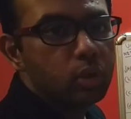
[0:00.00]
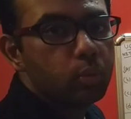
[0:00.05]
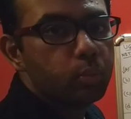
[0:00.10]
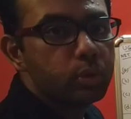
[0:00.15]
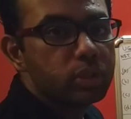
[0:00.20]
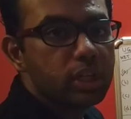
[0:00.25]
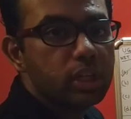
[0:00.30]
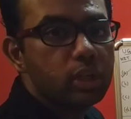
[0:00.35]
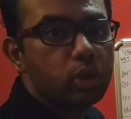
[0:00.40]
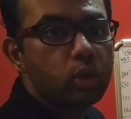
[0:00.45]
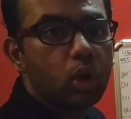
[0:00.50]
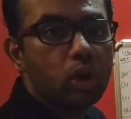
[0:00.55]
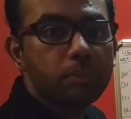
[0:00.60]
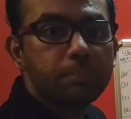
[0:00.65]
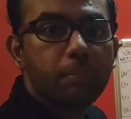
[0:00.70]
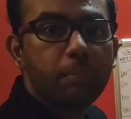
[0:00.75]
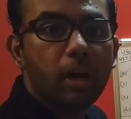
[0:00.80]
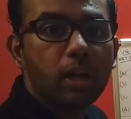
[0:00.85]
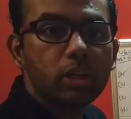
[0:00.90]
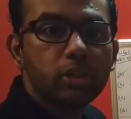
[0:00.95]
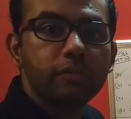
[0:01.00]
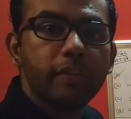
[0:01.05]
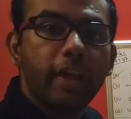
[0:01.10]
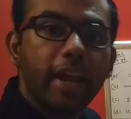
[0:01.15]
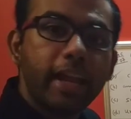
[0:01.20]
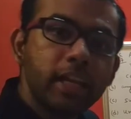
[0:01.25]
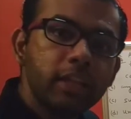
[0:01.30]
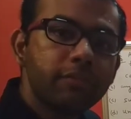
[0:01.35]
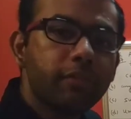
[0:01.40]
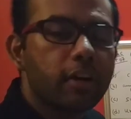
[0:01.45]
which are not part of
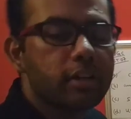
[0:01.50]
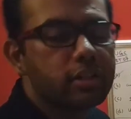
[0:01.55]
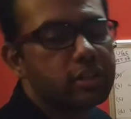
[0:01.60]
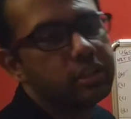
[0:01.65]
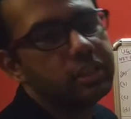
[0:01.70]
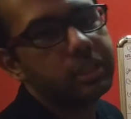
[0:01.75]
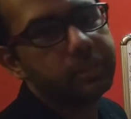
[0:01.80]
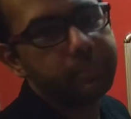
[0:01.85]
any functional